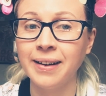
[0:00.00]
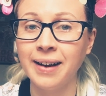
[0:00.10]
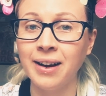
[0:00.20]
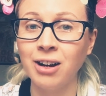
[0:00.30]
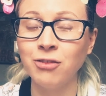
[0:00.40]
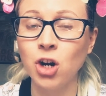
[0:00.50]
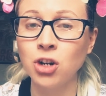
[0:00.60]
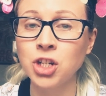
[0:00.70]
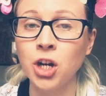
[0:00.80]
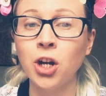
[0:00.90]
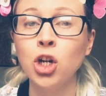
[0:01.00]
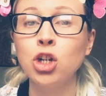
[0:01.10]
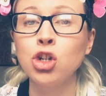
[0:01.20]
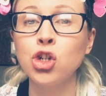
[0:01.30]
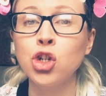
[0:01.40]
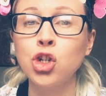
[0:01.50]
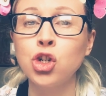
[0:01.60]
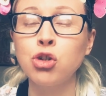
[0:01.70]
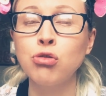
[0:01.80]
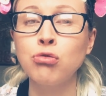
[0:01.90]
I've got a
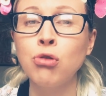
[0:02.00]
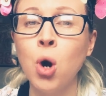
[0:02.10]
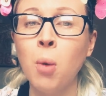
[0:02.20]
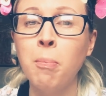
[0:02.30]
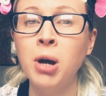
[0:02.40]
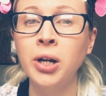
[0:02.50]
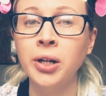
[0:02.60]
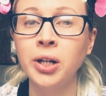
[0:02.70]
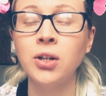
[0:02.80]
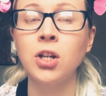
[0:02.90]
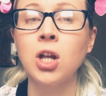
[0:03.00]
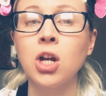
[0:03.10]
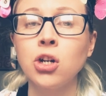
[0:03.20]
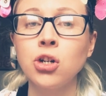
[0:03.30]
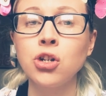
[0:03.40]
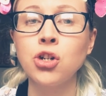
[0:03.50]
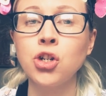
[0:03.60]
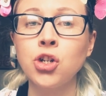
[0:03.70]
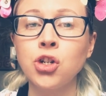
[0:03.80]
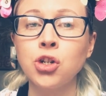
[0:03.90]
shrub.
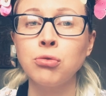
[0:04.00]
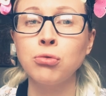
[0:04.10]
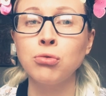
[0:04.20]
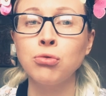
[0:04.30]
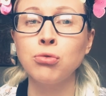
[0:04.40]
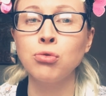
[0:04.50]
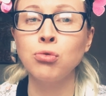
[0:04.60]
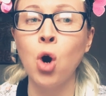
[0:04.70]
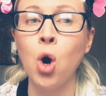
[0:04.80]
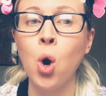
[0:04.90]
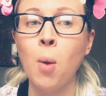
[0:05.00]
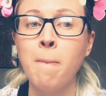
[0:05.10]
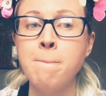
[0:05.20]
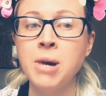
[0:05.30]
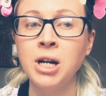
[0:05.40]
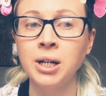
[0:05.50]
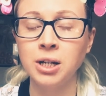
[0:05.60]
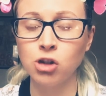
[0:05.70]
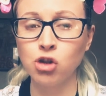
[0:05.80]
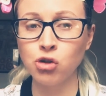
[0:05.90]
Shrub.
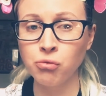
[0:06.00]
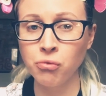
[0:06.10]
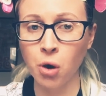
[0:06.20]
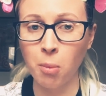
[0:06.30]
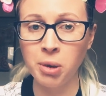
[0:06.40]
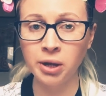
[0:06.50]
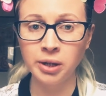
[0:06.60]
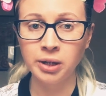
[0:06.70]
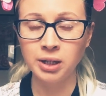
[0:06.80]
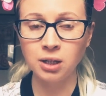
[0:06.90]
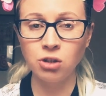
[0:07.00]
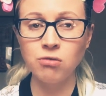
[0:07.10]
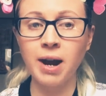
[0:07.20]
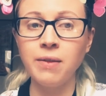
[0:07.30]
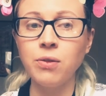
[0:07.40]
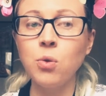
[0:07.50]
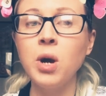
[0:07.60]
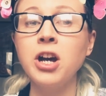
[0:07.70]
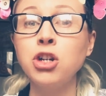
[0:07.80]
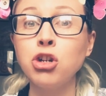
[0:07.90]
Shrub. Can you write the
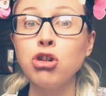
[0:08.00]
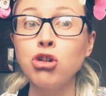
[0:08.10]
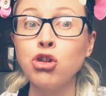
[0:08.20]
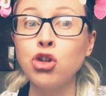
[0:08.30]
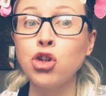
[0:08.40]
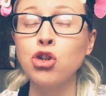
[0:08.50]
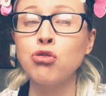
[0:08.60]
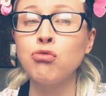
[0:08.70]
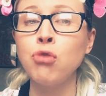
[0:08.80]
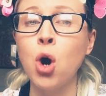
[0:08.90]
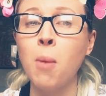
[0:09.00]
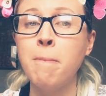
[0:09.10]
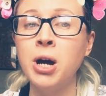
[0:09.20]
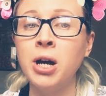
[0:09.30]
word shrub?